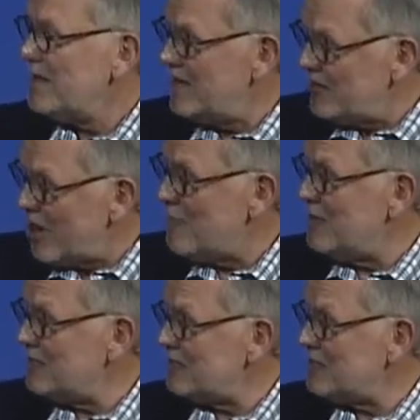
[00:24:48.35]
in our
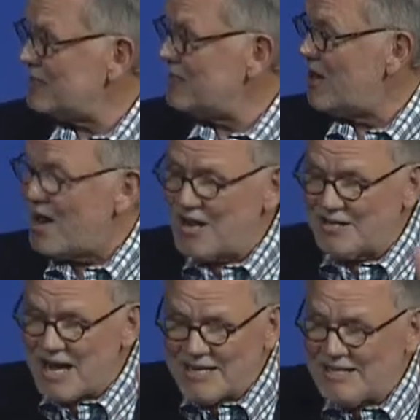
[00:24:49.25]
business,
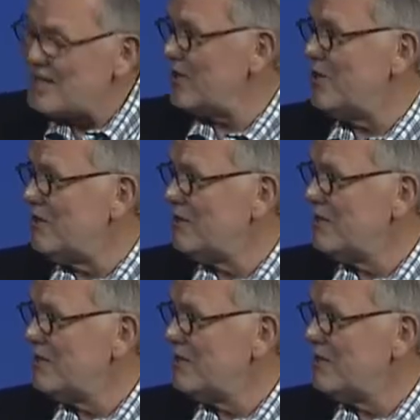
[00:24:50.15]
identical,